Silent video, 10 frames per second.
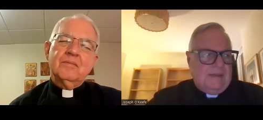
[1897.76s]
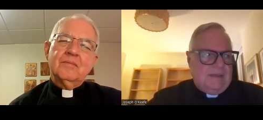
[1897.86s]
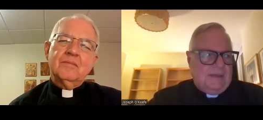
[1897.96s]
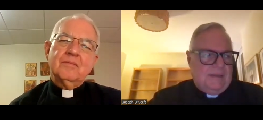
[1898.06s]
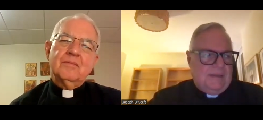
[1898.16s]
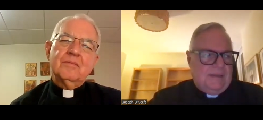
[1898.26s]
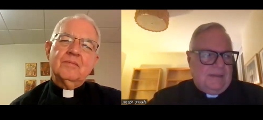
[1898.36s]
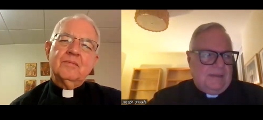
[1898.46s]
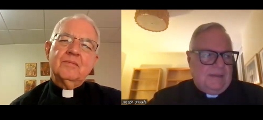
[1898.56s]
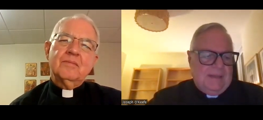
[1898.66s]
Speaker 1: Um,
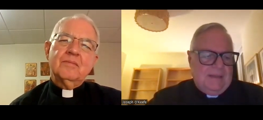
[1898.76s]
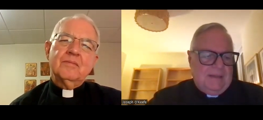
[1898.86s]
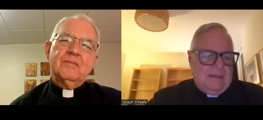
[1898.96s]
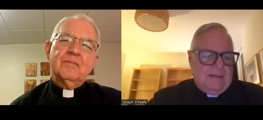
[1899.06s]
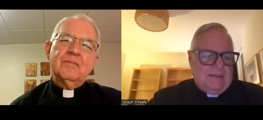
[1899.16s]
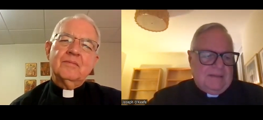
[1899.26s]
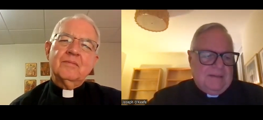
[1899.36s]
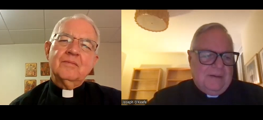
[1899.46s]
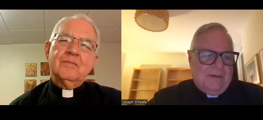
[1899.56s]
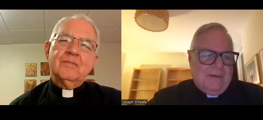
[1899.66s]

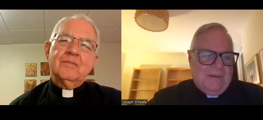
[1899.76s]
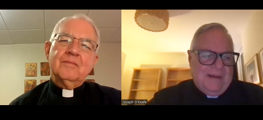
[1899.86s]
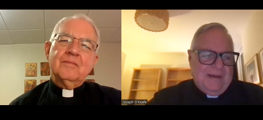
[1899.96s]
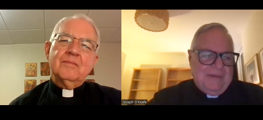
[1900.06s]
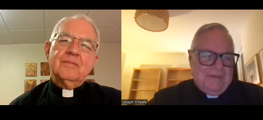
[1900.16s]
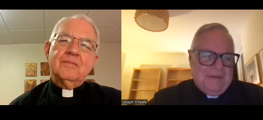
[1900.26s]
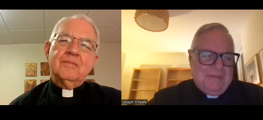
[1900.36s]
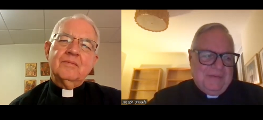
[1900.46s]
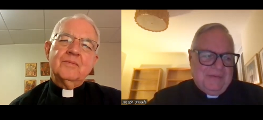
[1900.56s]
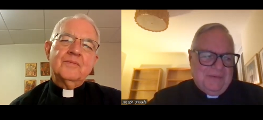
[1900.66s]
so yeah, he was he
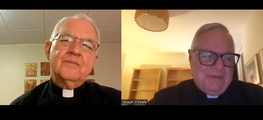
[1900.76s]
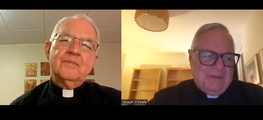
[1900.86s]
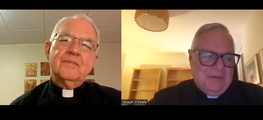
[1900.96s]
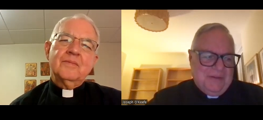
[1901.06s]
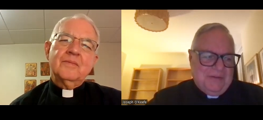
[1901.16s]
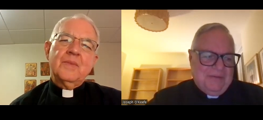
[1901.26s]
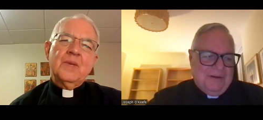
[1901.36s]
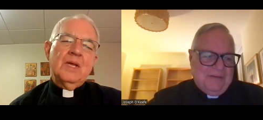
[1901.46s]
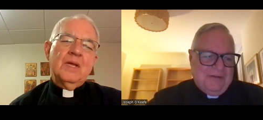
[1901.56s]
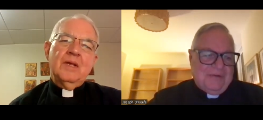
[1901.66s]
was certainly one of the
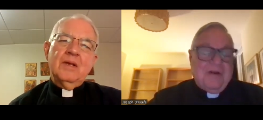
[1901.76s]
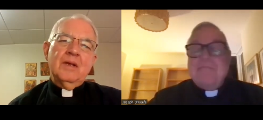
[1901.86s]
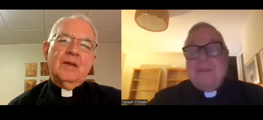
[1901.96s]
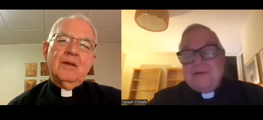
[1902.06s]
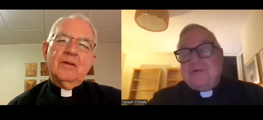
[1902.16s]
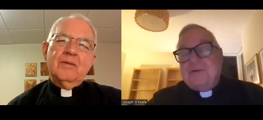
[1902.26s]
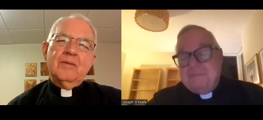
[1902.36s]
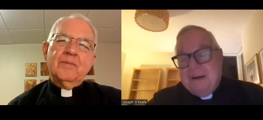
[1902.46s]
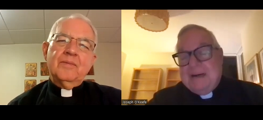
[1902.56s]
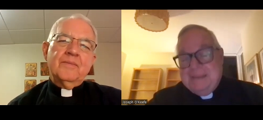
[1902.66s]
greats and a great mentor of
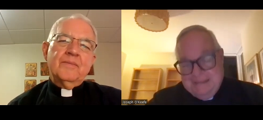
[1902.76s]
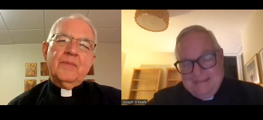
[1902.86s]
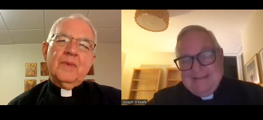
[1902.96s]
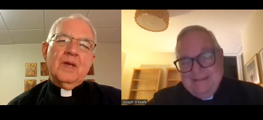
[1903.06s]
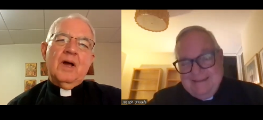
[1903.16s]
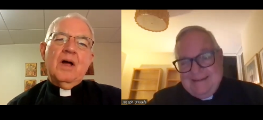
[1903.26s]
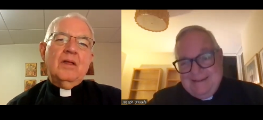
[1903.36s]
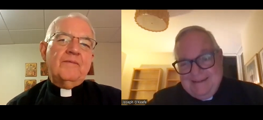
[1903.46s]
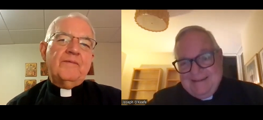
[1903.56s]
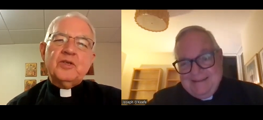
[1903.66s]
mine. Uh,
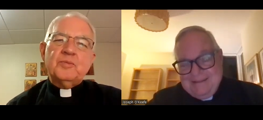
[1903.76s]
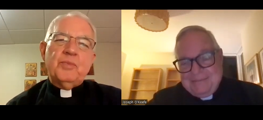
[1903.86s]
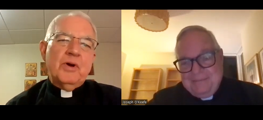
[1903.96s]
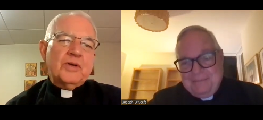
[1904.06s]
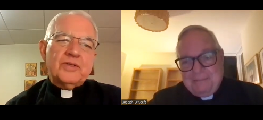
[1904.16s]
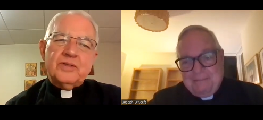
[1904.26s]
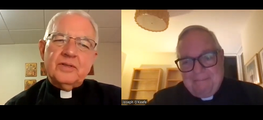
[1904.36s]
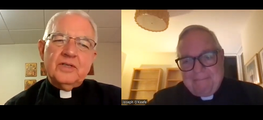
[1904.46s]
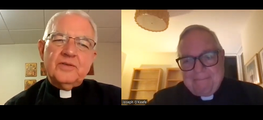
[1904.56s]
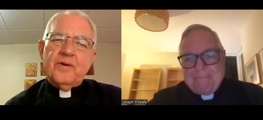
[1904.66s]
all of
Speaker 2: his
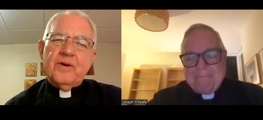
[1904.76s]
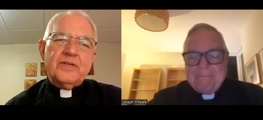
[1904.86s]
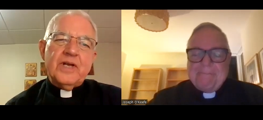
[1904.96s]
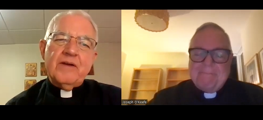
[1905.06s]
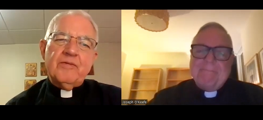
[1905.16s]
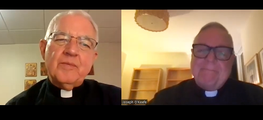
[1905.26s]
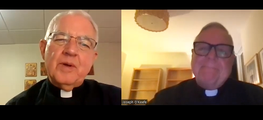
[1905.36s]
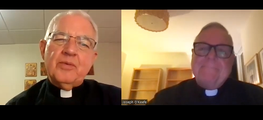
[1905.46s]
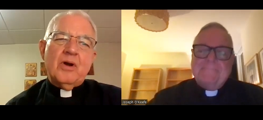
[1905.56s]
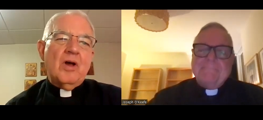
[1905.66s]
books, as far as I
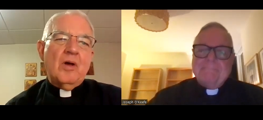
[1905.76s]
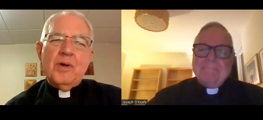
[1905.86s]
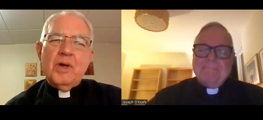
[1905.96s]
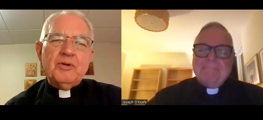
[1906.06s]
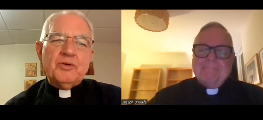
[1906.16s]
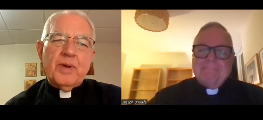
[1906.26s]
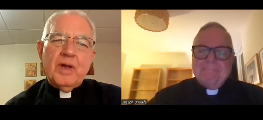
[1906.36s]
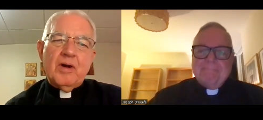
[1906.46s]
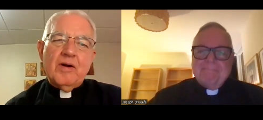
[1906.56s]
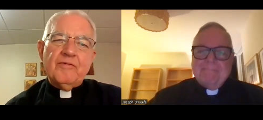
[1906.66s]
remember, all published
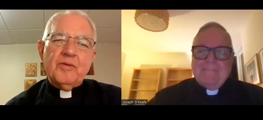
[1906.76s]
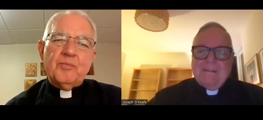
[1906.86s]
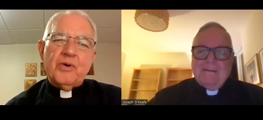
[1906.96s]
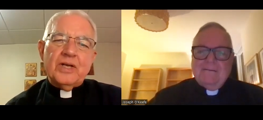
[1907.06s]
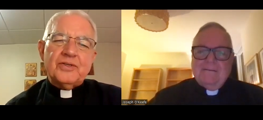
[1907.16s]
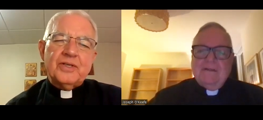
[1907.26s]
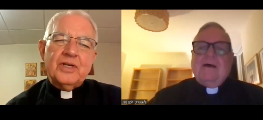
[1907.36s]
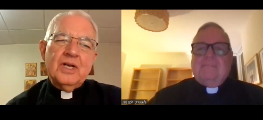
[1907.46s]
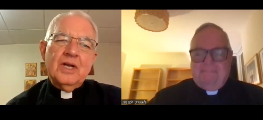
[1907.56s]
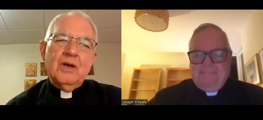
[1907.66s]
by Harvard Press.
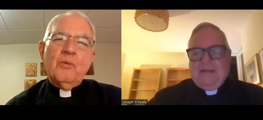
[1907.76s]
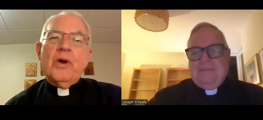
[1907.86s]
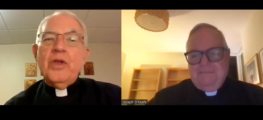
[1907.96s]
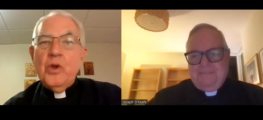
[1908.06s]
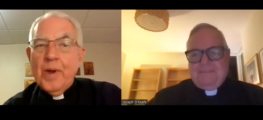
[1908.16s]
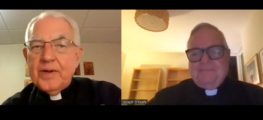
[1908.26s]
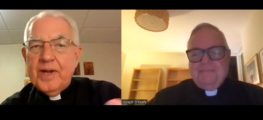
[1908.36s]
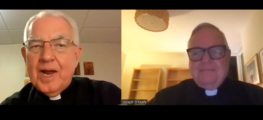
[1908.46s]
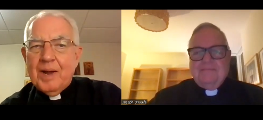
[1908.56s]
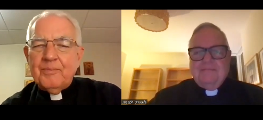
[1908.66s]
Yeah. Where you
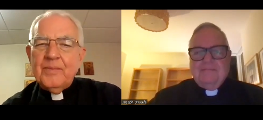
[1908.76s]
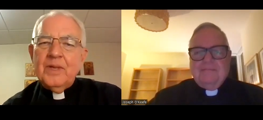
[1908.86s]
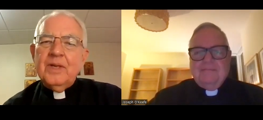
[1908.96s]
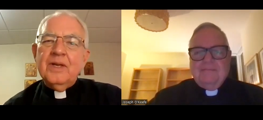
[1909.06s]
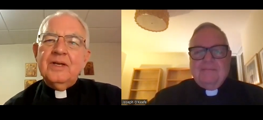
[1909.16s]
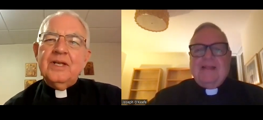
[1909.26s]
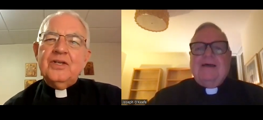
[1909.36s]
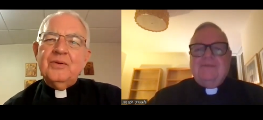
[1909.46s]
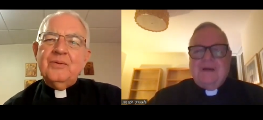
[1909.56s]
ended up did,